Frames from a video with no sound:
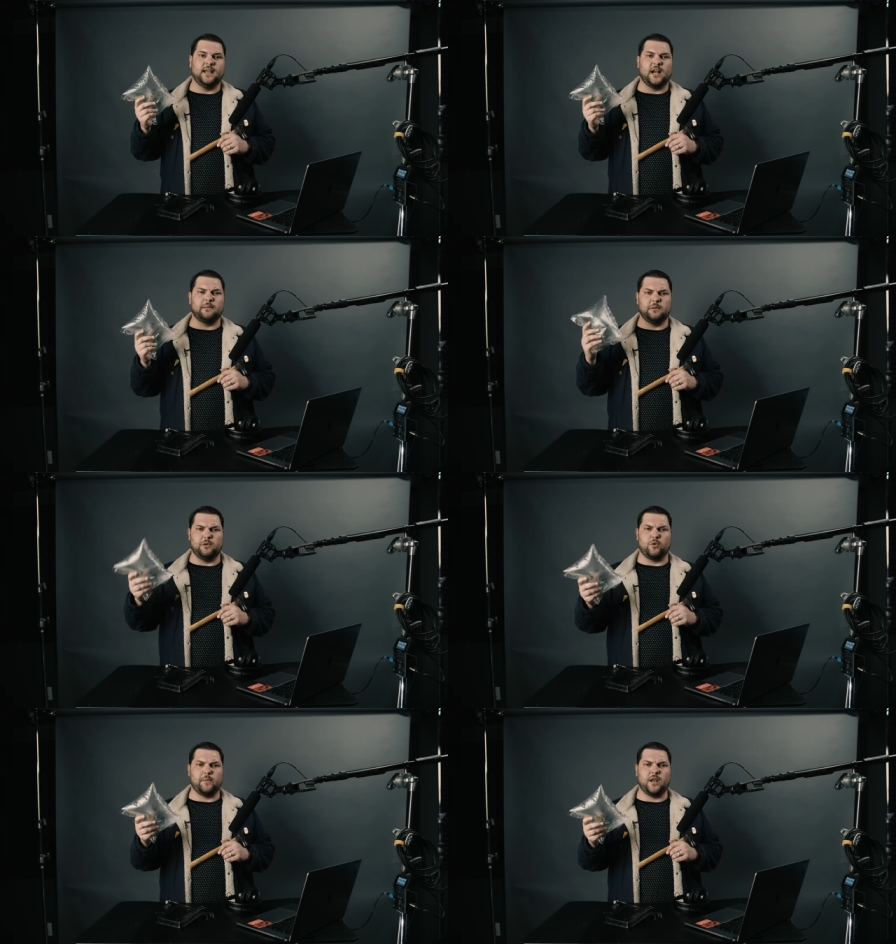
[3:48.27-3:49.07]
And I'm going to
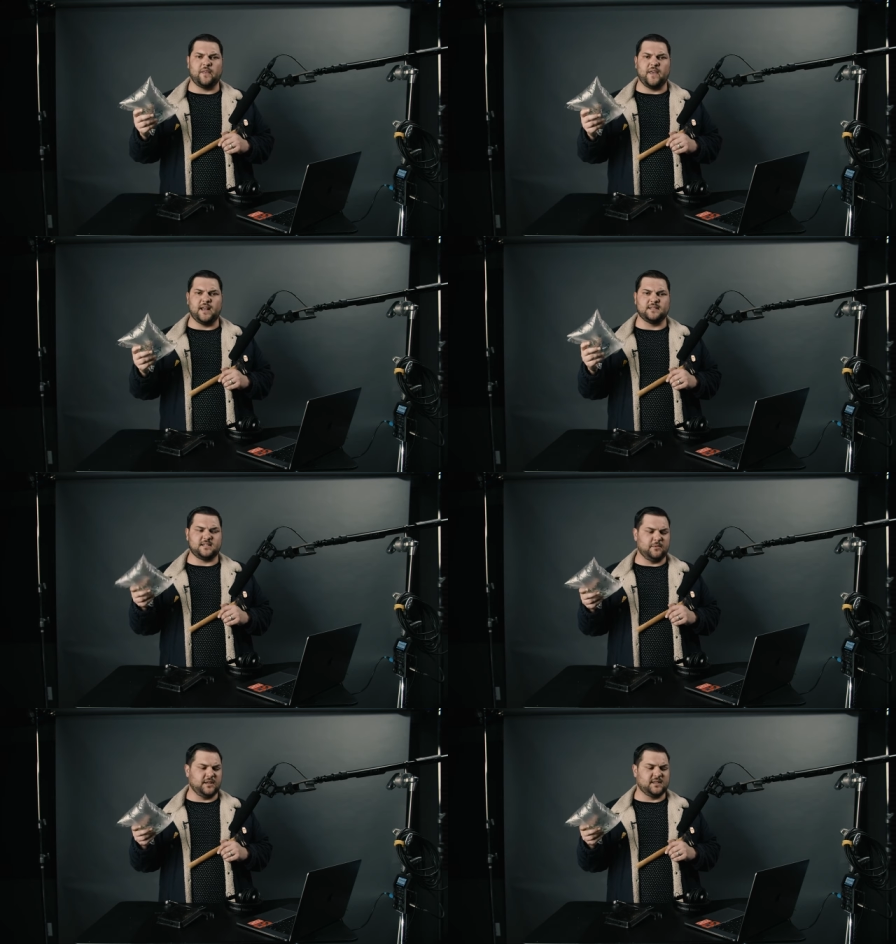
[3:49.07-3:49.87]
be rubbing on that to
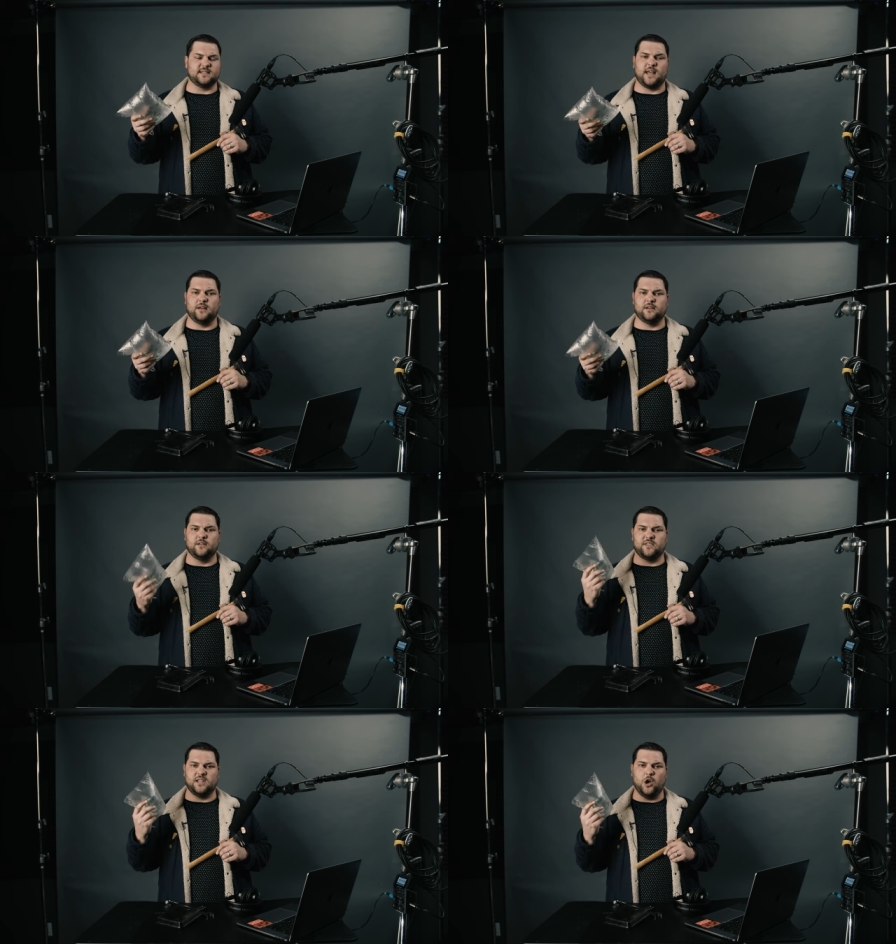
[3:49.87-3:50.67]
simulate the sound
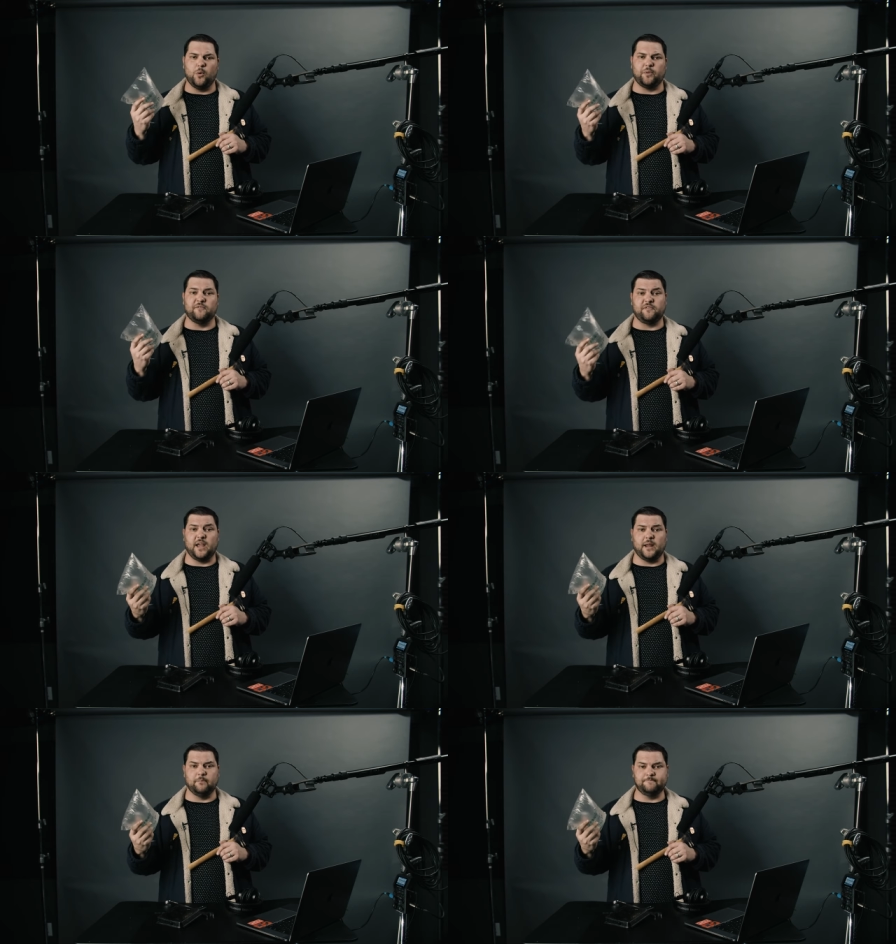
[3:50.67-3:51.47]
of the open
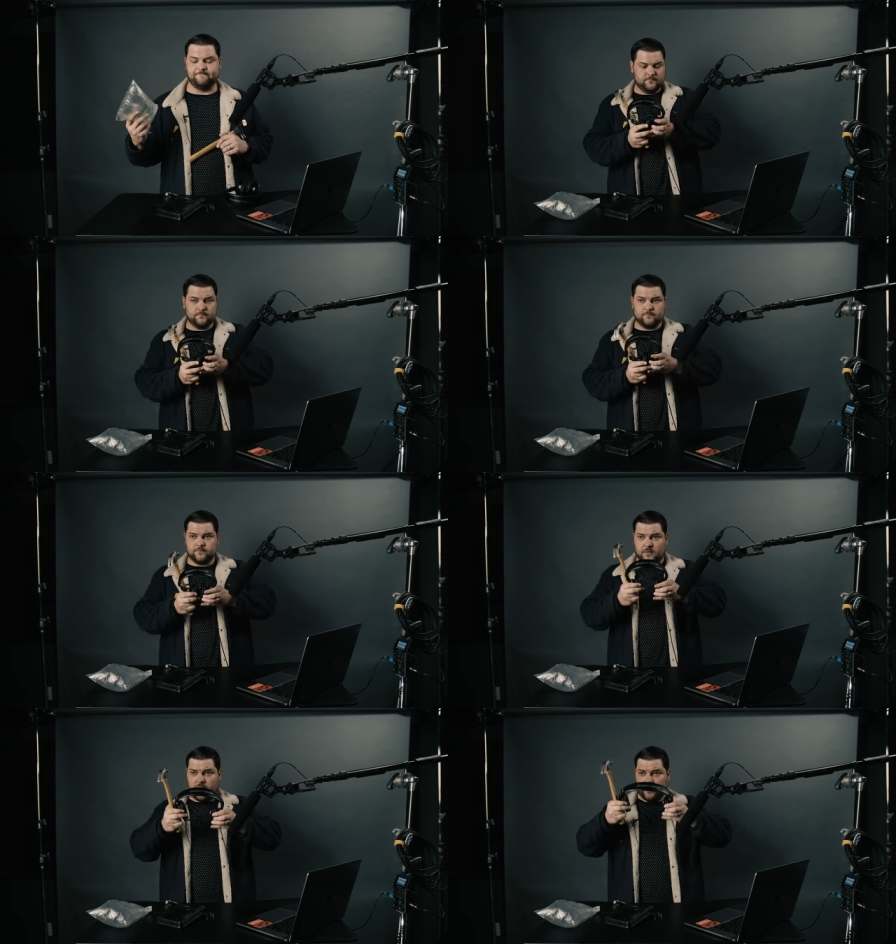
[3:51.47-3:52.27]
flame.
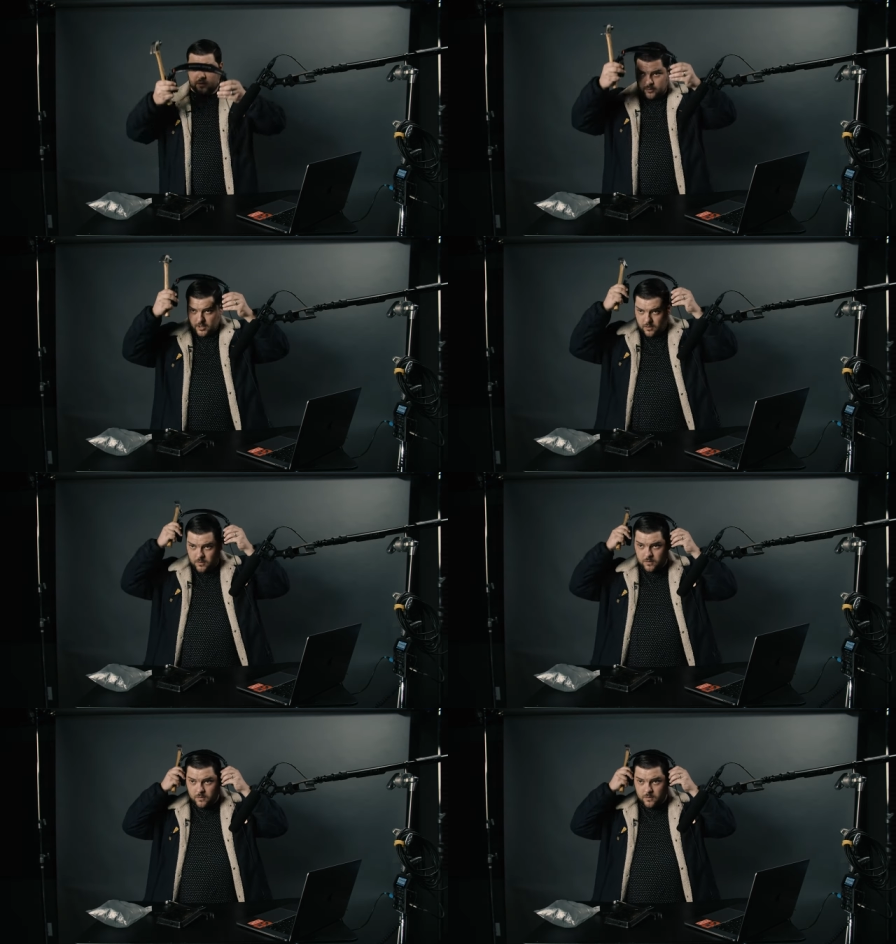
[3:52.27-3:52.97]
All right, here we go.